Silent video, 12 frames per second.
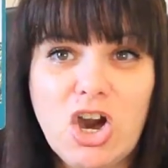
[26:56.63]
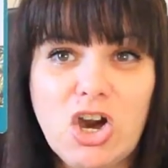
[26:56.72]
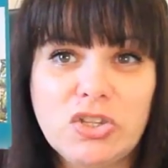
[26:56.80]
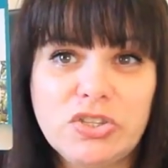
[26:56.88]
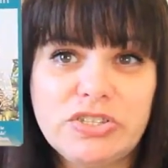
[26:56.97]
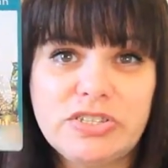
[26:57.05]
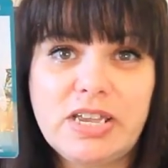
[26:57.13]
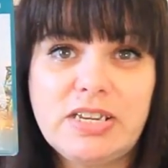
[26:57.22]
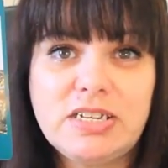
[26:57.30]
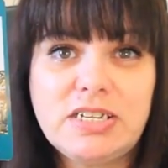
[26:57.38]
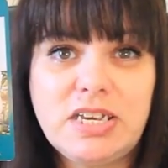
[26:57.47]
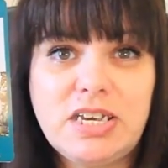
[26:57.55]
On
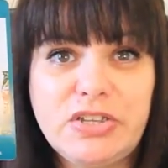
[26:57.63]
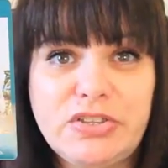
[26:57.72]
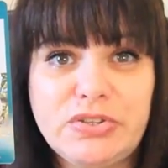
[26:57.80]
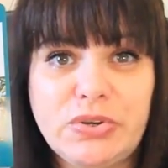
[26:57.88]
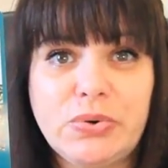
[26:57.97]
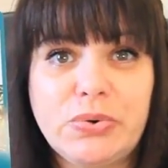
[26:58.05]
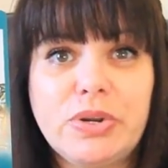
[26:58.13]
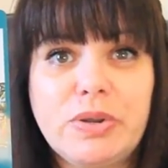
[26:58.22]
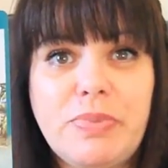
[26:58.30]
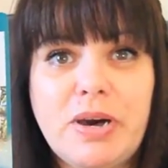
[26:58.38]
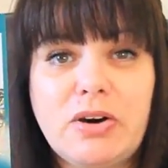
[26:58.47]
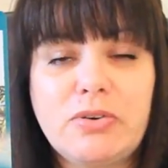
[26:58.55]
Saturday, it's all
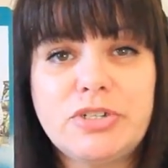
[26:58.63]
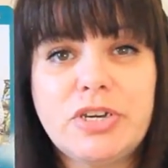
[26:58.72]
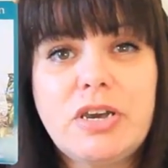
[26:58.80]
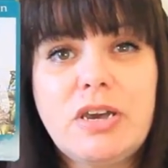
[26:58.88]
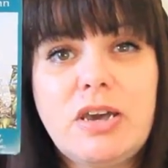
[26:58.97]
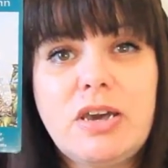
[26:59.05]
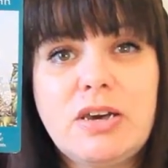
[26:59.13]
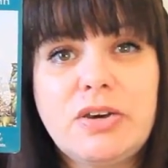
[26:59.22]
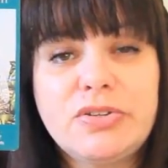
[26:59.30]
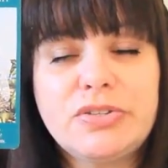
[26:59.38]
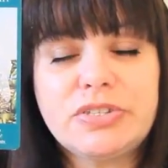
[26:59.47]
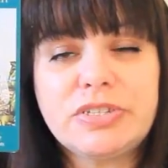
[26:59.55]
about
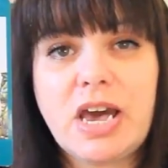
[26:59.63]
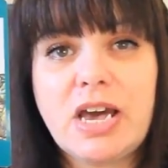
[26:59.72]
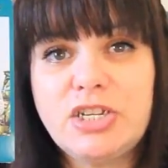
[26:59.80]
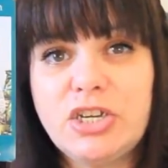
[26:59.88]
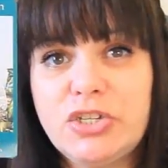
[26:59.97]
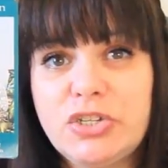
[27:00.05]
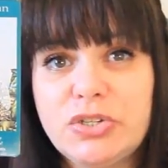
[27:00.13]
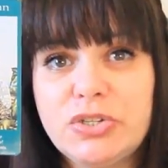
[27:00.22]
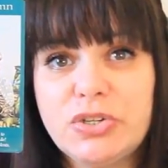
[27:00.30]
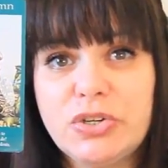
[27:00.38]
starting